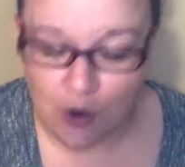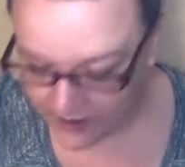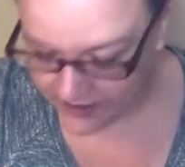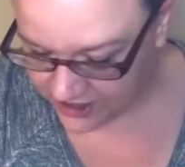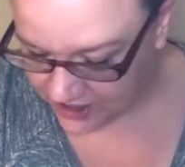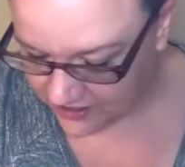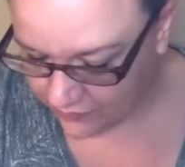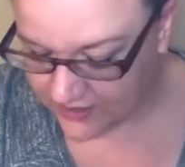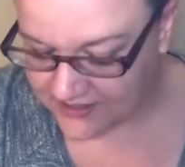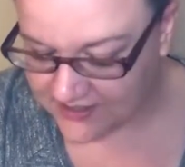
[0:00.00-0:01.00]
which
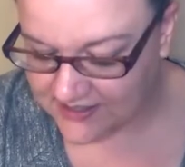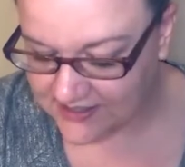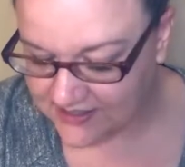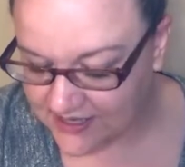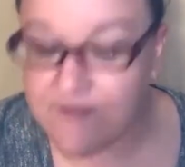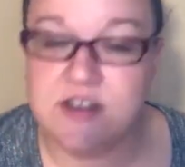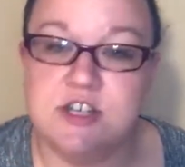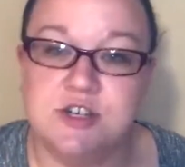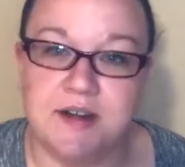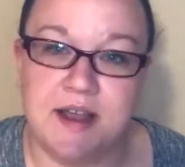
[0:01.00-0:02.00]
was
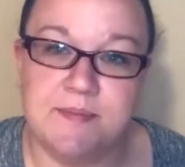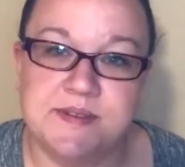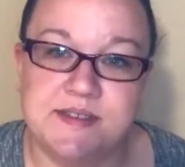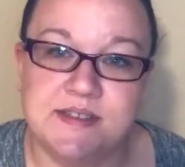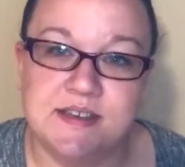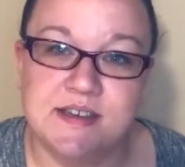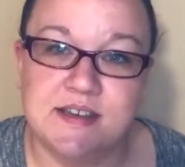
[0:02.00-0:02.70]
7 trips.